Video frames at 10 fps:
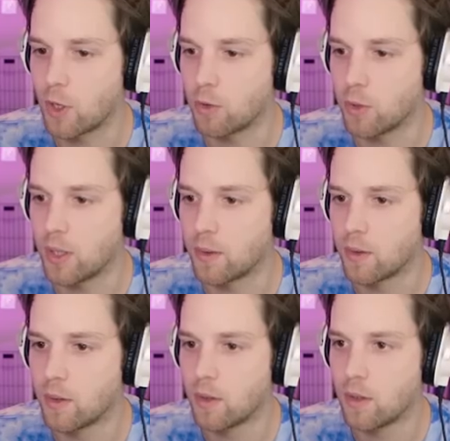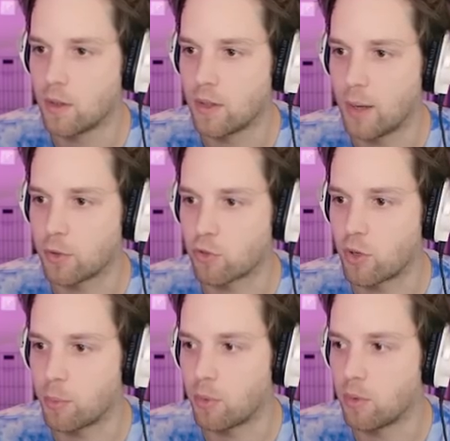Don't do it. That was a
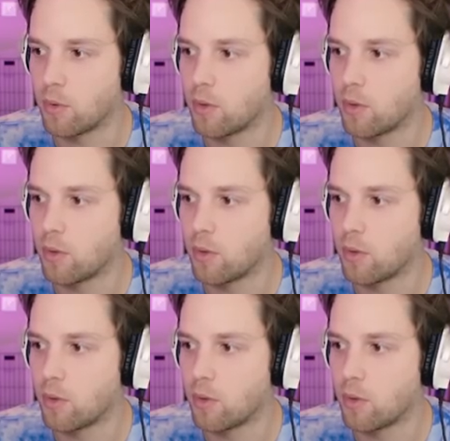triple.